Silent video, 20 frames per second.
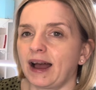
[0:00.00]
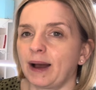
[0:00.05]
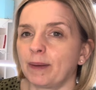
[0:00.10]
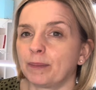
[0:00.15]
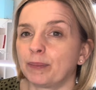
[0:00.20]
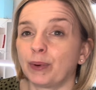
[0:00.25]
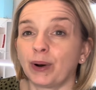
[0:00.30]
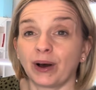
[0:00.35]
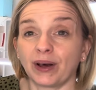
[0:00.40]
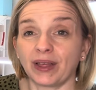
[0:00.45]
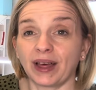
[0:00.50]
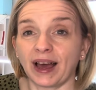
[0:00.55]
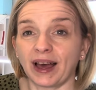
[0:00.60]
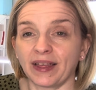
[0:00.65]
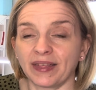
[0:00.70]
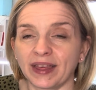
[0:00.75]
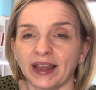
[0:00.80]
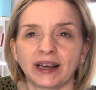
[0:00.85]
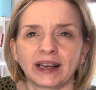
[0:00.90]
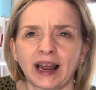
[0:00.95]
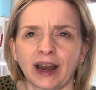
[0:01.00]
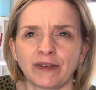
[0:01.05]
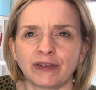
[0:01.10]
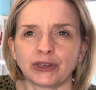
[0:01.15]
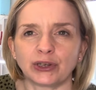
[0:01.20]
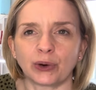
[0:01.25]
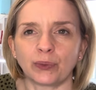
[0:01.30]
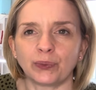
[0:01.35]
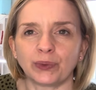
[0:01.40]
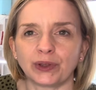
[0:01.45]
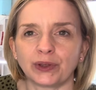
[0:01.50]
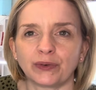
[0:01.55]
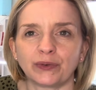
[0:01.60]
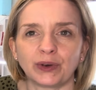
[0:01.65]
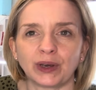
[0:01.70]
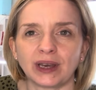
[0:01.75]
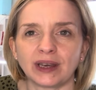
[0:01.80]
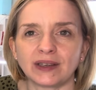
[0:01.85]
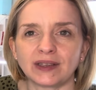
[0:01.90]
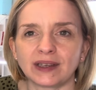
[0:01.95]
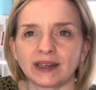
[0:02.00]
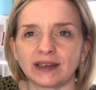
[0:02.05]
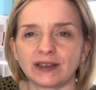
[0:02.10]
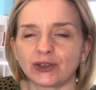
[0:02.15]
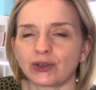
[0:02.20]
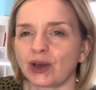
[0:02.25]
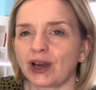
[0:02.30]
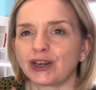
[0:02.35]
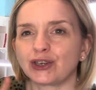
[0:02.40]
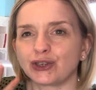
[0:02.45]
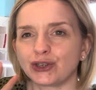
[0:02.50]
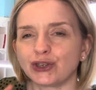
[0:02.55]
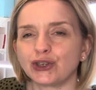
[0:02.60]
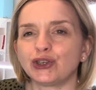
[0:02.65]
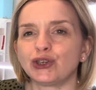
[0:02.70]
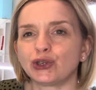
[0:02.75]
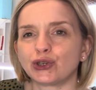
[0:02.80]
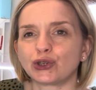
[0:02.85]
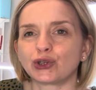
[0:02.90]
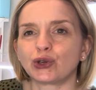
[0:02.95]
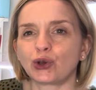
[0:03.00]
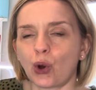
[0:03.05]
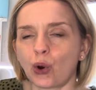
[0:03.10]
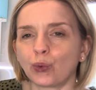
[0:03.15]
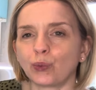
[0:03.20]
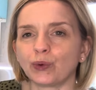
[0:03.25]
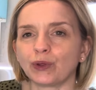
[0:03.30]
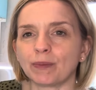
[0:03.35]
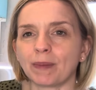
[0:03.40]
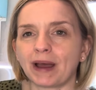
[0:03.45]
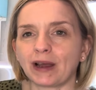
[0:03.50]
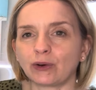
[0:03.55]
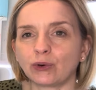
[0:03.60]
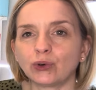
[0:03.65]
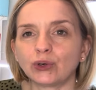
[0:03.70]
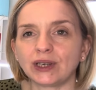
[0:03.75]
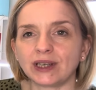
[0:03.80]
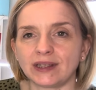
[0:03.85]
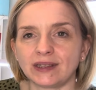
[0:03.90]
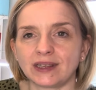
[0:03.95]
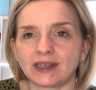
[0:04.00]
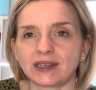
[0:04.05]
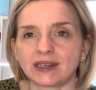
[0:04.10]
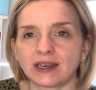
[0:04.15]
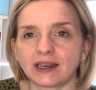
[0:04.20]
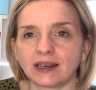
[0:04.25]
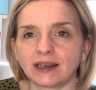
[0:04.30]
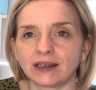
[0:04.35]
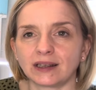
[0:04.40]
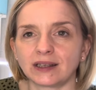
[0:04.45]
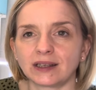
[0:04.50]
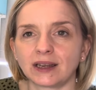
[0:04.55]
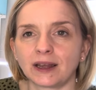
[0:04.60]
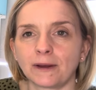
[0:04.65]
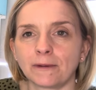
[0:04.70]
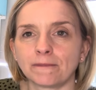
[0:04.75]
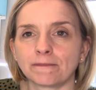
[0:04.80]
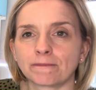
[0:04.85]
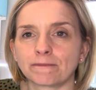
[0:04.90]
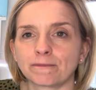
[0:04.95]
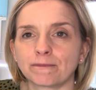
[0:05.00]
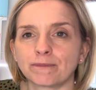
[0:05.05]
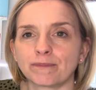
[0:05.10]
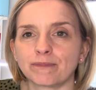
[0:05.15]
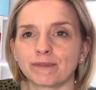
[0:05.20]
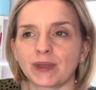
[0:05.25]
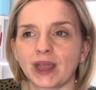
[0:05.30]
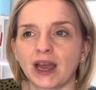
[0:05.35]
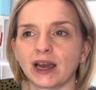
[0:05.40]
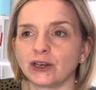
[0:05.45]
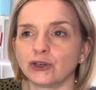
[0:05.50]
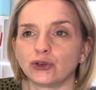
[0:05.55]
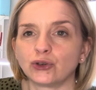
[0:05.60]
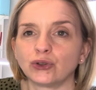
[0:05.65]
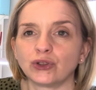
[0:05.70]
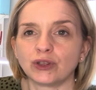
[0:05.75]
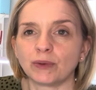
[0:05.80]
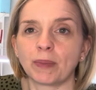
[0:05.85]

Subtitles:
but and then carried on with the facing. So I should have just gone with my gut instinct and done the